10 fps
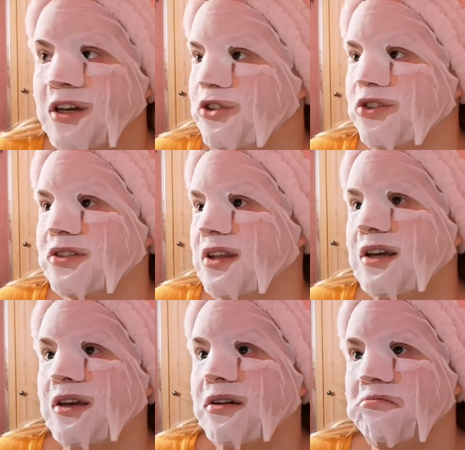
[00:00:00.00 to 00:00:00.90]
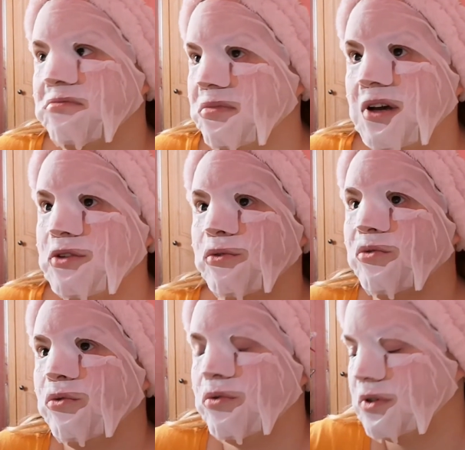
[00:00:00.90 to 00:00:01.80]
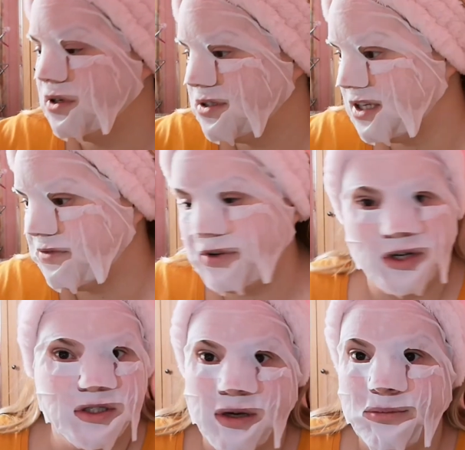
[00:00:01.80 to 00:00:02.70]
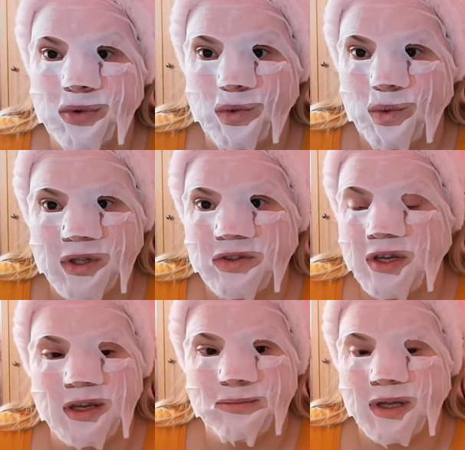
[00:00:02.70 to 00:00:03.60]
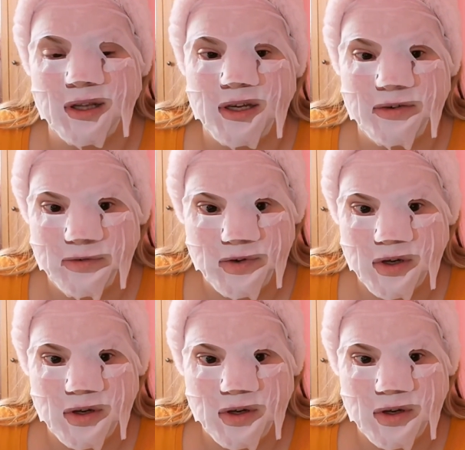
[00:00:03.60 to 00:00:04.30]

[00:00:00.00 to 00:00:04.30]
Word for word: Just like, I don't know, say for example, one day in my life,